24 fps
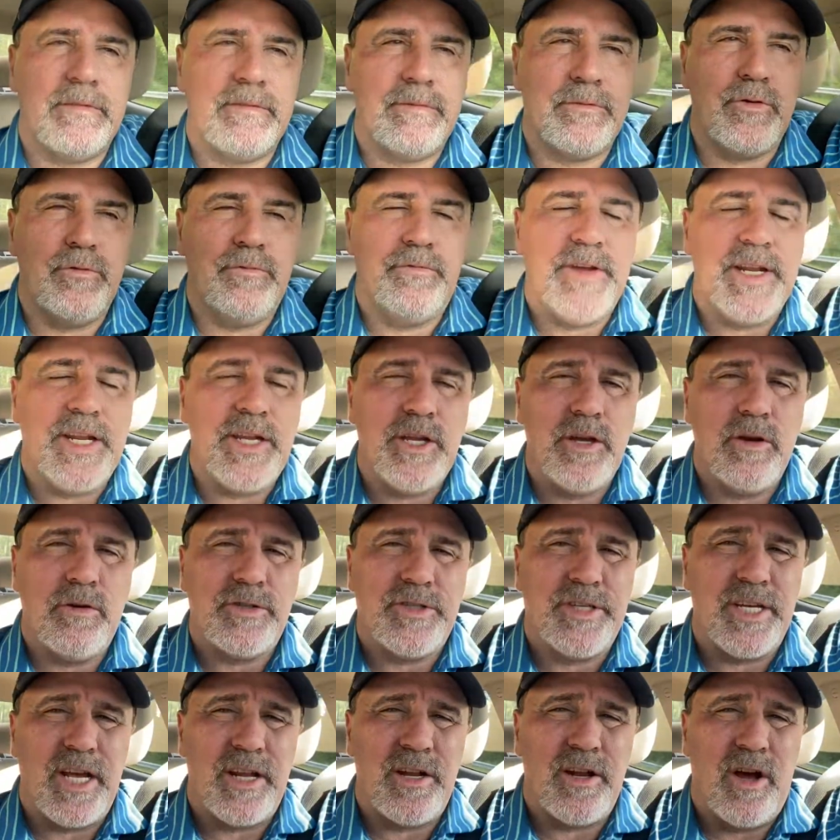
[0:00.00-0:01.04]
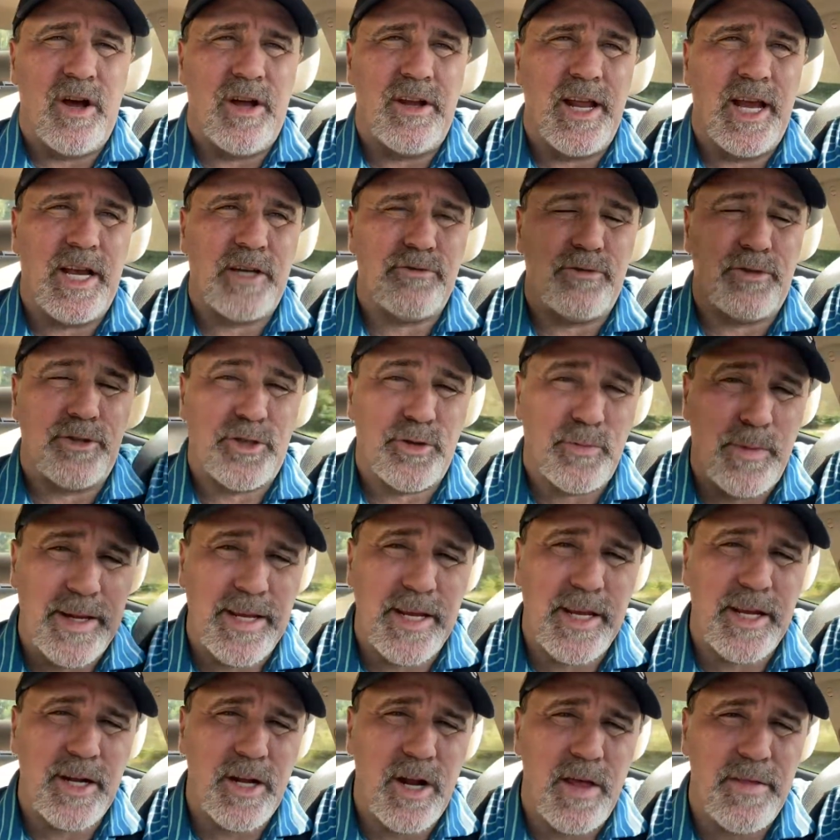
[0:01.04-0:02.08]
do videos yet on actual
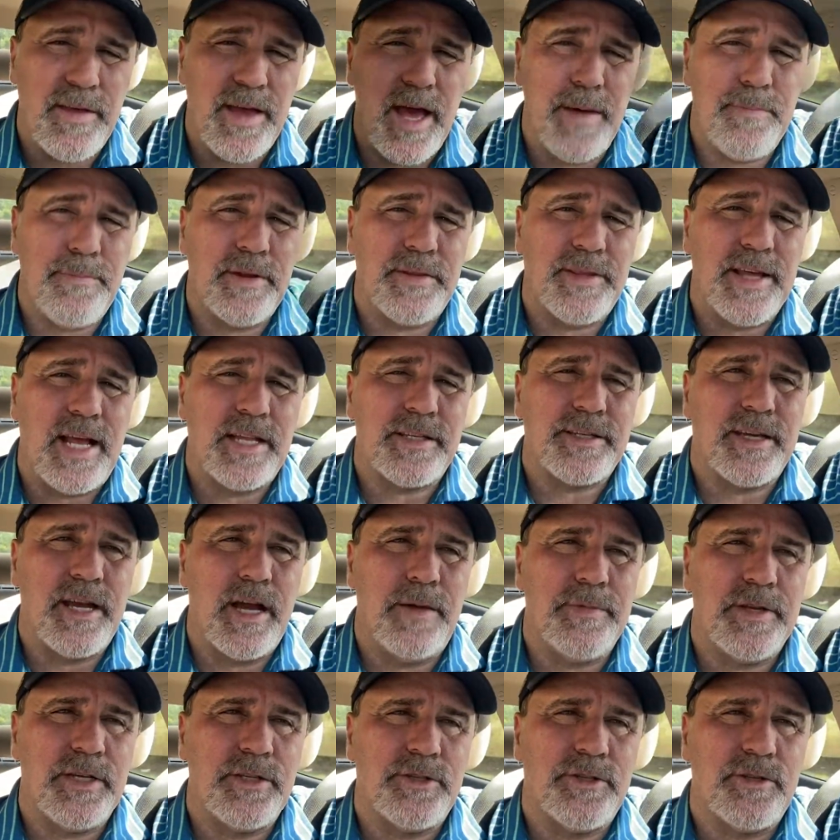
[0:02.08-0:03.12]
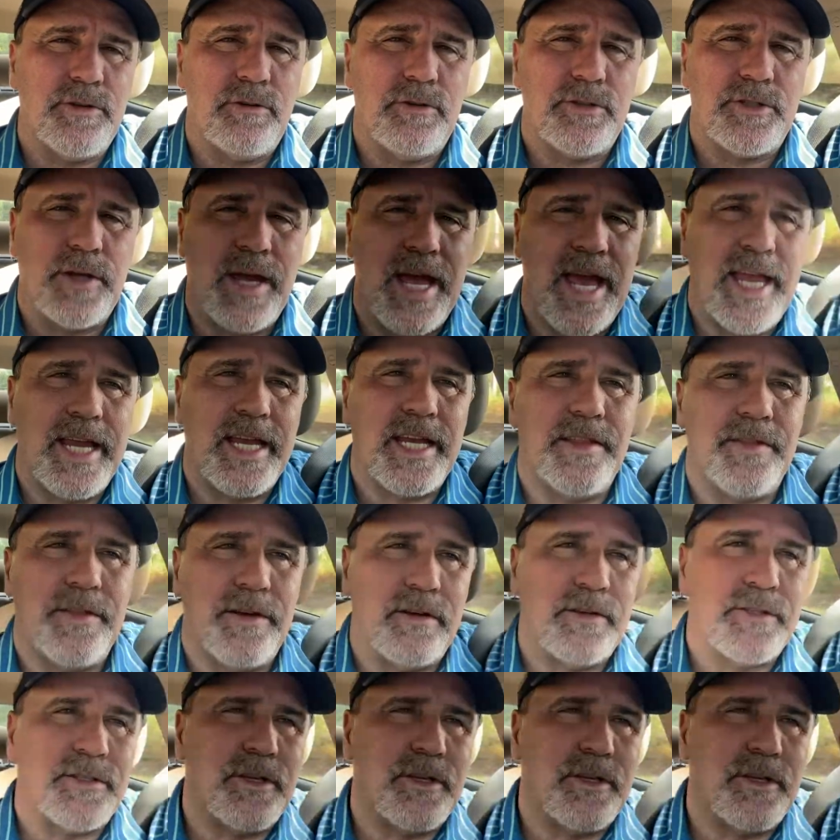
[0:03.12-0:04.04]
swinging and all that, but that's coming soon, so hang in there.